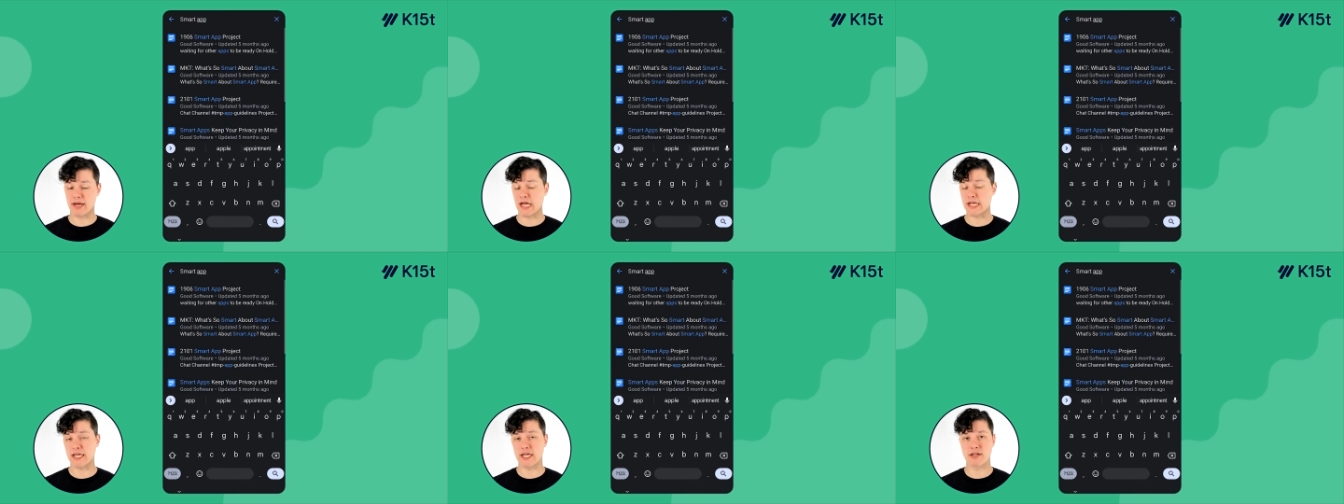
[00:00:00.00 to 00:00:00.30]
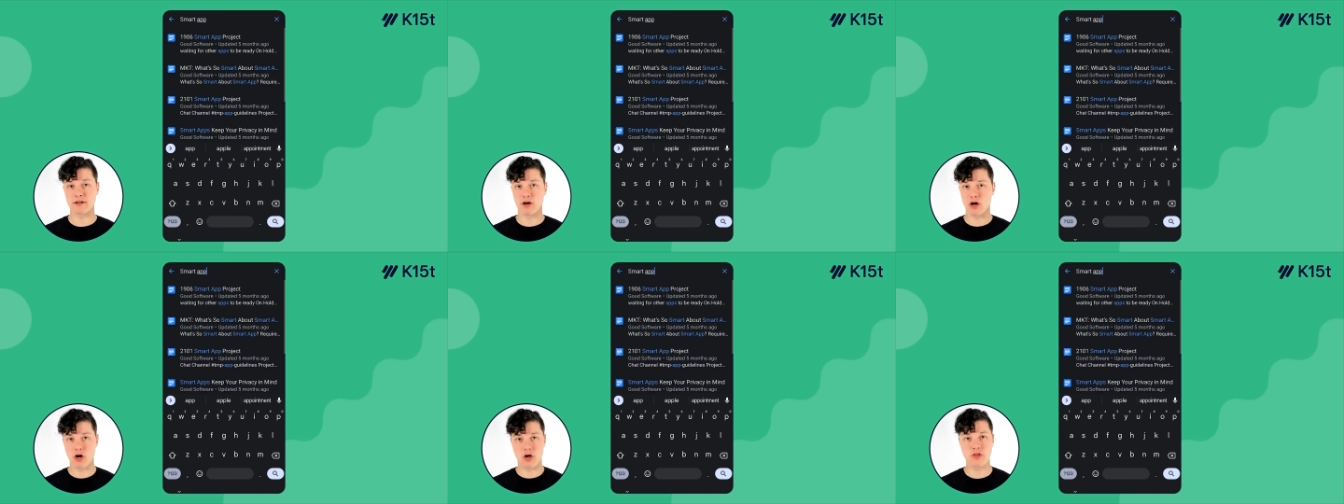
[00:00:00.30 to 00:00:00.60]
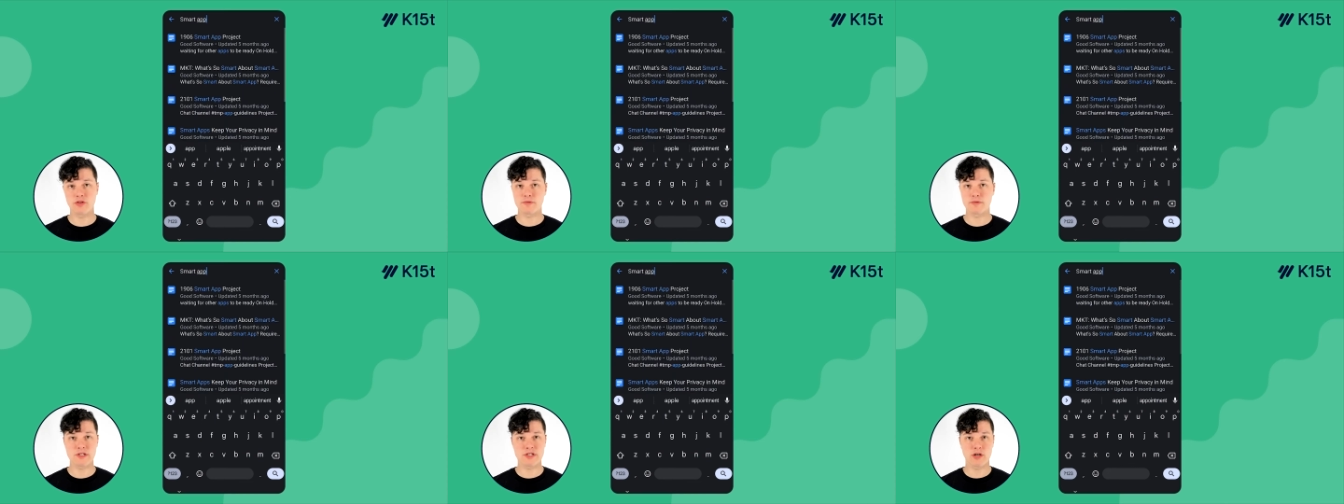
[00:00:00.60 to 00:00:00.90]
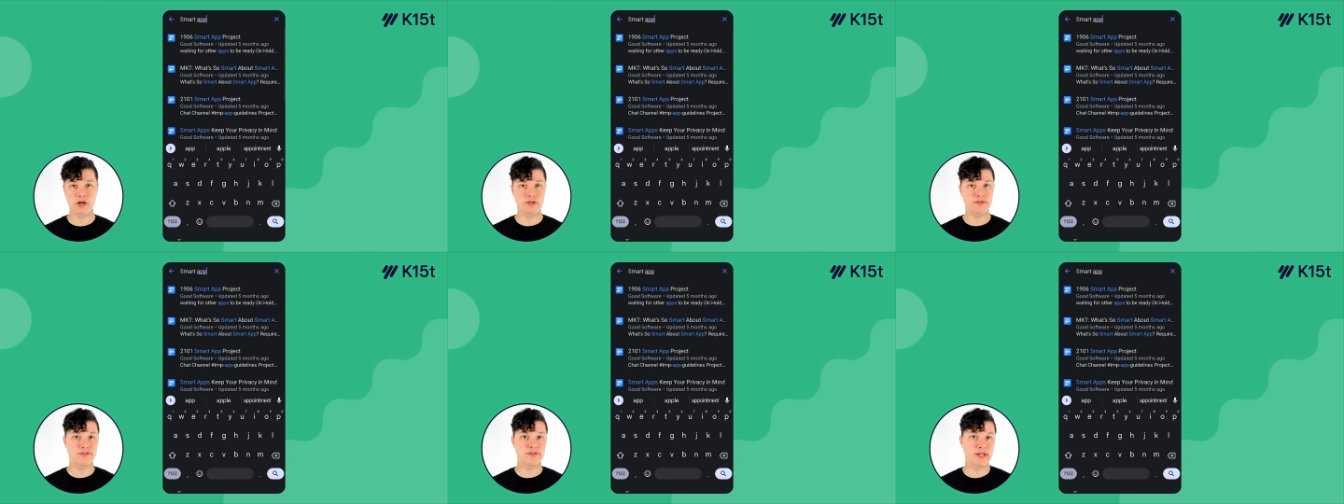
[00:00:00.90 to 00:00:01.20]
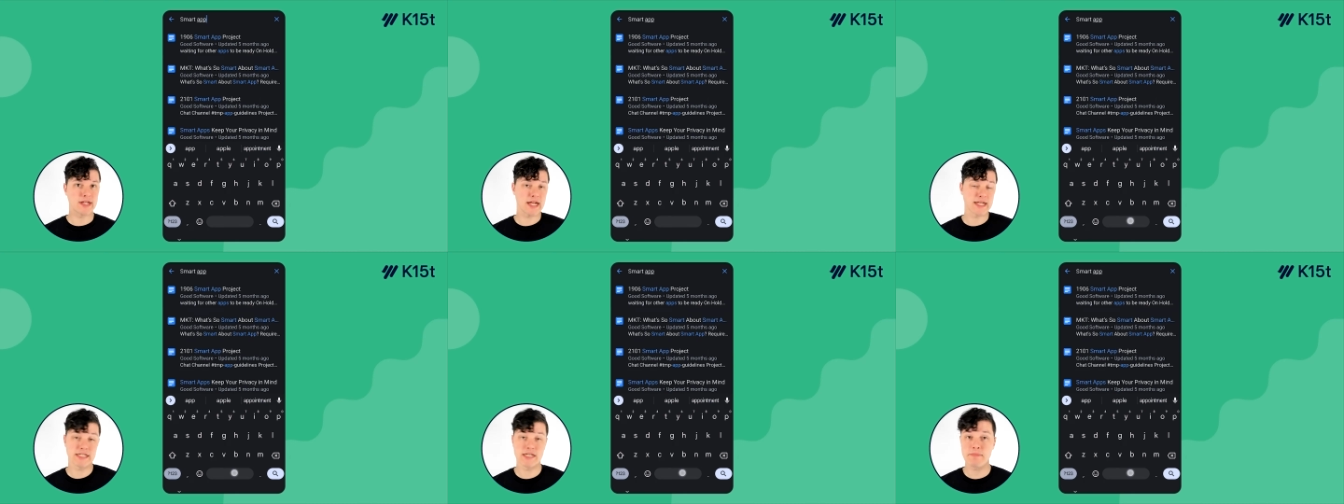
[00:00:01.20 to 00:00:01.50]
I get all the results
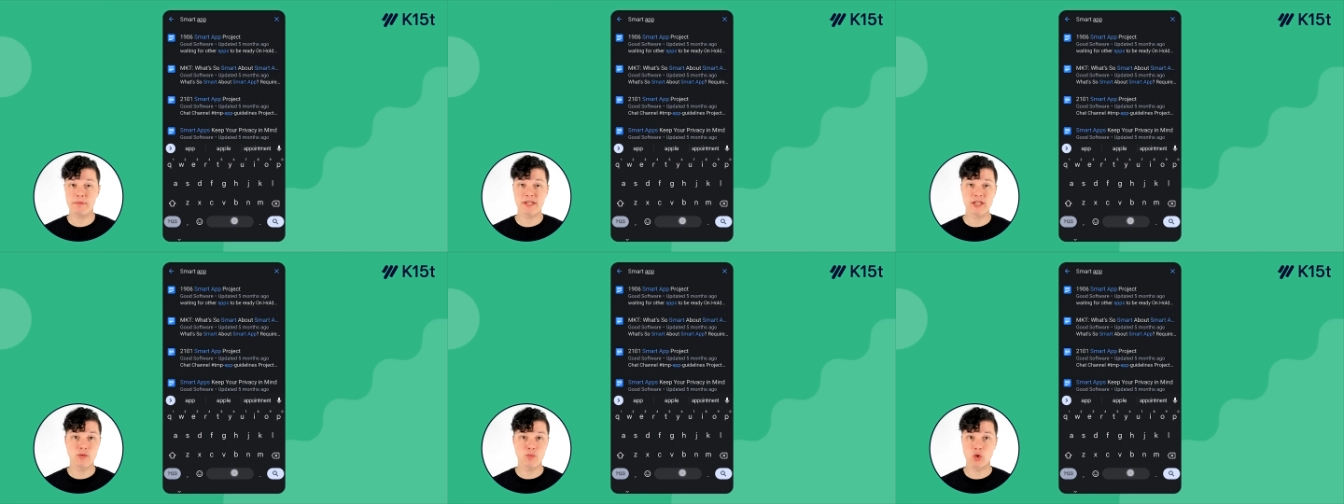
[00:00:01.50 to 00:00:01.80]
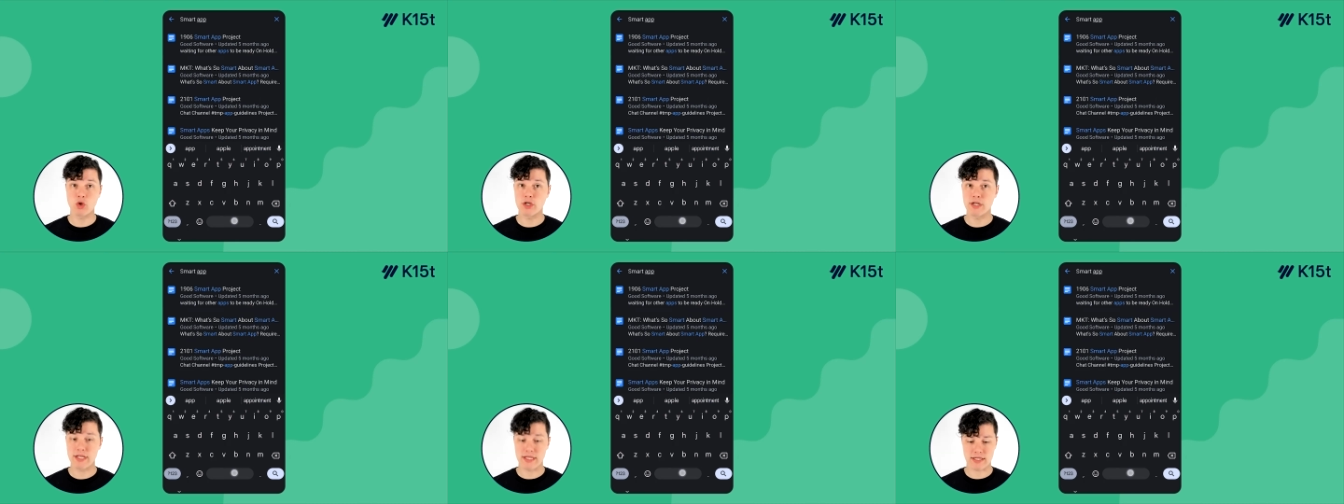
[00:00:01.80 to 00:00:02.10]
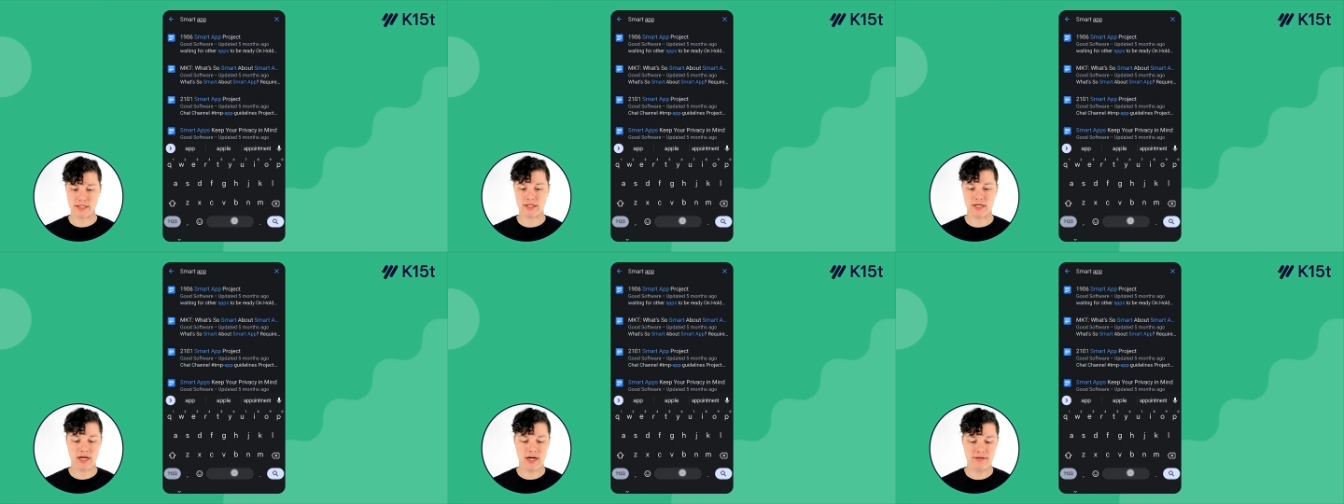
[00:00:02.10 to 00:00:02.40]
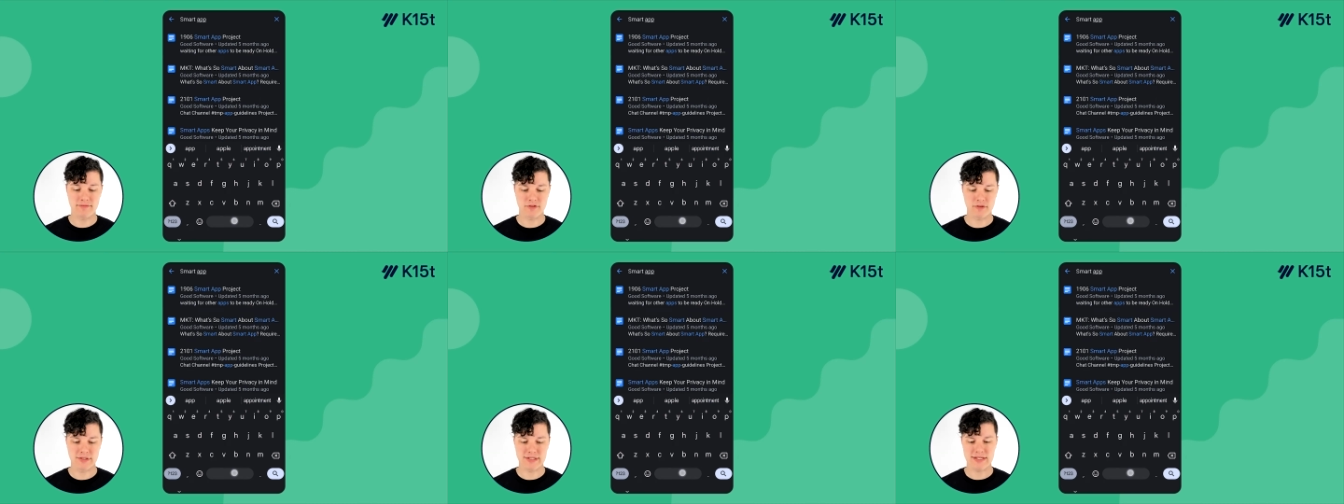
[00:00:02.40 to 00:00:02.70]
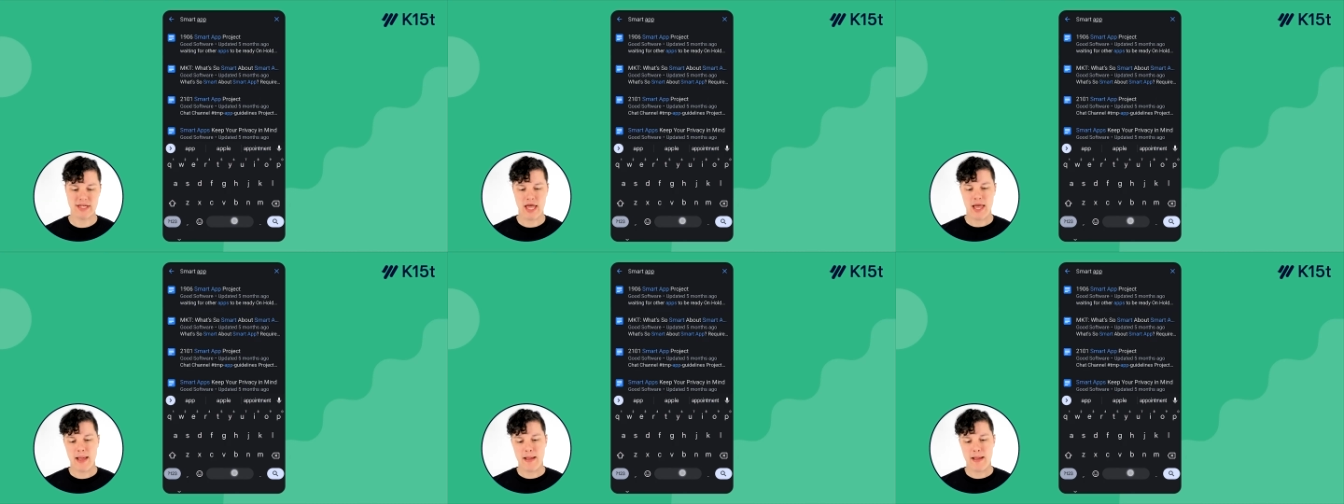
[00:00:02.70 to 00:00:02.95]
that I typically would in Confluence,